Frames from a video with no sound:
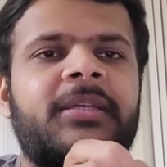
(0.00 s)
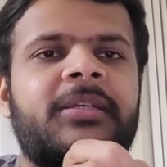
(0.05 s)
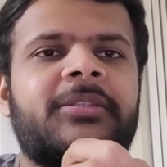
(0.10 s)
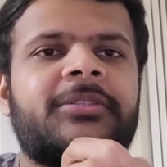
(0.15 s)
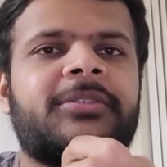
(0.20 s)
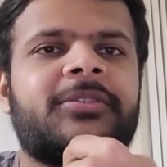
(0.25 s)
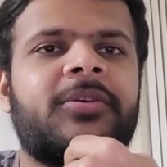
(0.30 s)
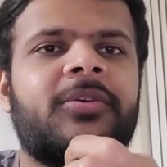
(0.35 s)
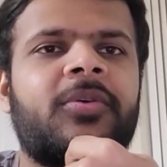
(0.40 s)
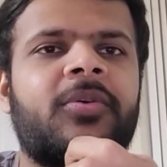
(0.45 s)

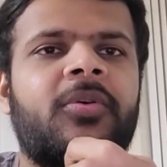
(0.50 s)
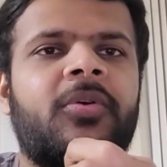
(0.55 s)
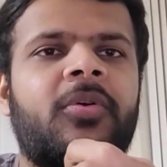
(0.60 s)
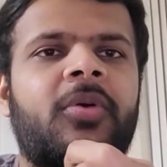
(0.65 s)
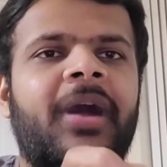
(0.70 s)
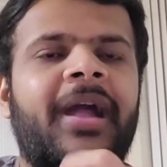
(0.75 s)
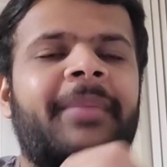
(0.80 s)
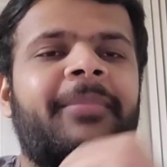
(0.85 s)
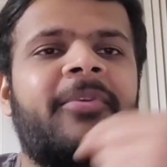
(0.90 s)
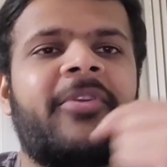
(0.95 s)

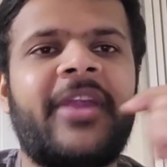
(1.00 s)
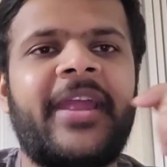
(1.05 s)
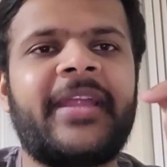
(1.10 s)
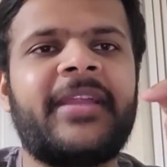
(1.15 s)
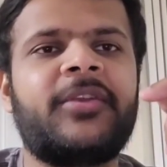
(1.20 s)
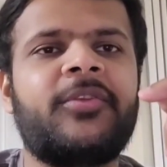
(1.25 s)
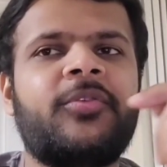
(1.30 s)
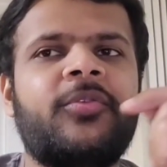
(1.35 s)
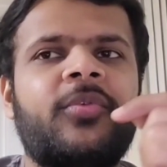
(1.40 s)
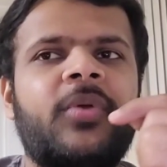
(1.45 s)
So I'm
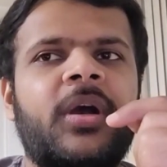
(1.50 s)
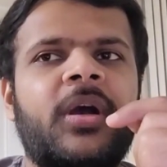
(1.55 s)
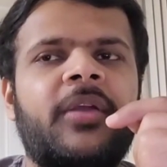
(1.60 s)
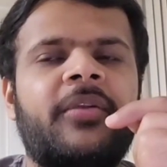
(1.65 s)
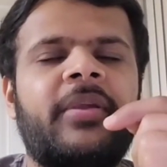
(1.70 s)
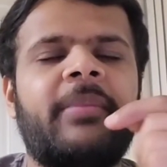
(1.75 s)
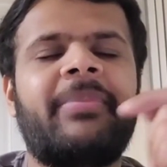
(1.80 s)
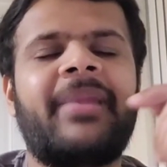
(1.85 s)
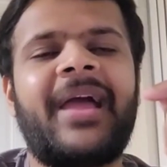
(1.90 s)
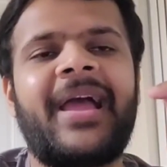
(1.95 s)
trying to
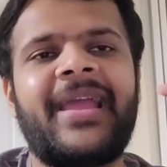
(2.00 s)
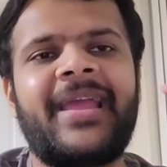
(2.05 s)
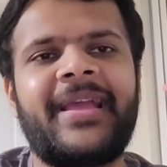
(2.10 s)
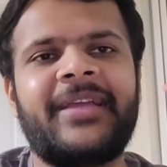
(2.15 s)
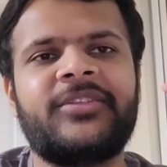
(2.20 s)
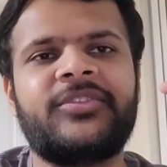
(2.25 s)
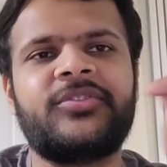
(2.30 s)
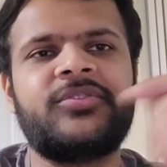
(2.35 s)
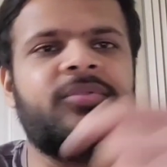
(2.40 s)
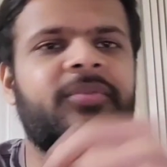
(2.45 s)
reply
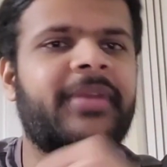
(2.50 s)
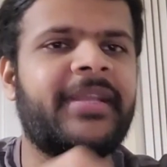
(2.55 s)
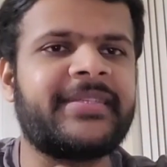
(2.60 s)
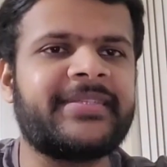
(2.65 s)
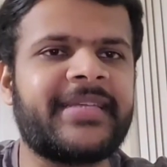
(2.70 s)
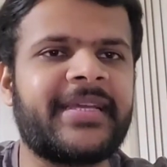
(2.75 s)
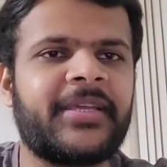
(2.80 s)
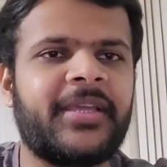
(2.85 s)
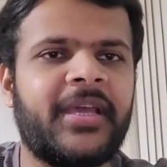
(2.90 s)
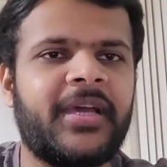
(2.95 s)
as soon
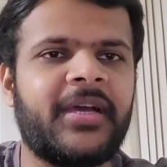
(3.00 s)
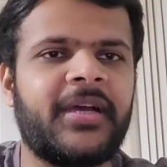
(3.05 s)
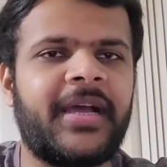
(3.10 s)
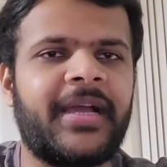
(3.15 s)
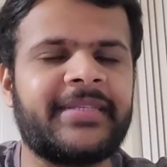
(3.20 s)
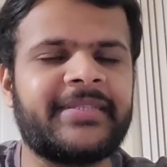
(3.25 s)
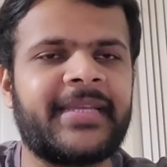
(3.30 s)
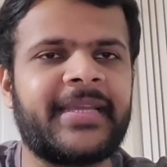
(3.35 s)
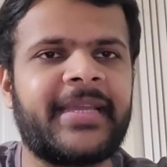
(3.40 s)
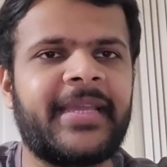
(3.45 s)
as
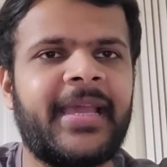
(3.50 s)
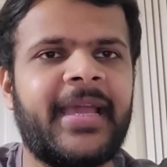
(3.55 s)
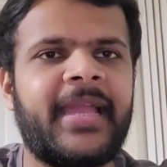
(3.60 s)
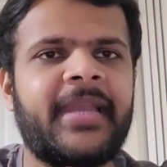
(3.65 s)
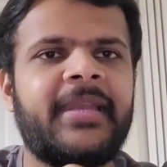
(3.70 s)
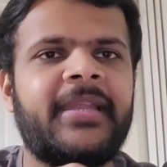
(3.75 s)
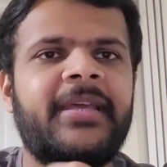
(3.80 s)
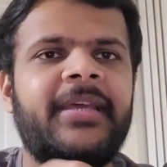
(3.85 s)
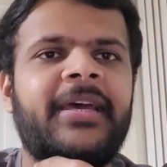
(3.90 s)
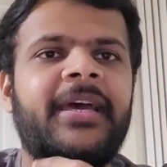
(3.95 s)
I
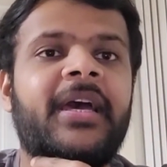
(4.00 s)
can.